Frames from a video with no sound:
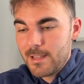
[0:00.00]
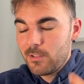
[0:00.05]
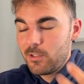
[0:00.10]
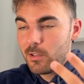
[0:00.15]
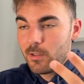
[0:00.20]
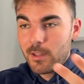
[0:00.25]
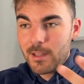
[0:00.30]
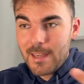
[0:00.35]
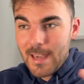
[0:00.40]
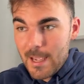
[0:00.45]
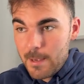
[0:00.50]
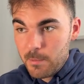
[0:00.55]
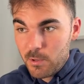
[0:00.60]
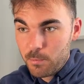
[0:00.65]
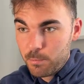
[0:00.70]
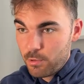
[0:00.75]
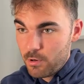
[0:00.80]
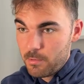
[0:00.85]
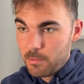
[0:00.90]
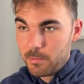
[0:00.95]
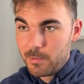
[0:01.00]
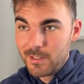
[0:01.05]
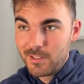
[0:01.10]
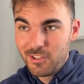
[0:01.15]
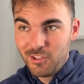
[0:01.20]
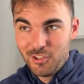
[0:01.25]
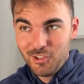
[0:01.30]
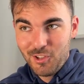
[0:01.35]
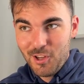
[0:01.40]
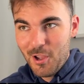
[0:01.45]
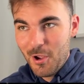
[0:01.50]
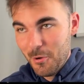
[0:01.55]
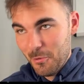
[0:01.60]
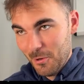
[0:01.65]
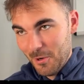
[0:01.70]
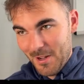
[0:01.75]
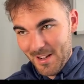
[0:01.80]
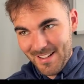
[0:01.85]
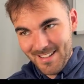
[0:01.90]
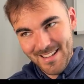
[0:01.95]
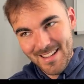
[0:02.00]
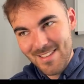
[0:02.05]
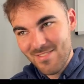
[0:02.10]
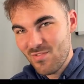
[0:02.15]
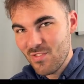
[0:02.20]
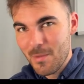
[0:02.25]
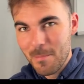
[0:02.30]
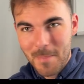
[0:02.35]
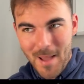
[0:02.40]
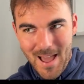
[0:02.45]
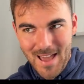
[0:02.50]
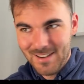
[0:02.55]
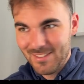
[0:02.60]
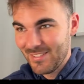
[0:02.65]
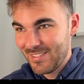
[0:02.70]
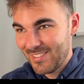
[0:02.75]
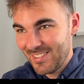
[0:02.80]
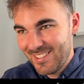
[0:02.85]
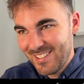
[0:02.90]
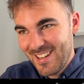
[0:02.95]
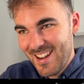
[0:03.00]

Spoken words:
So the game is probably still, like, in the balance.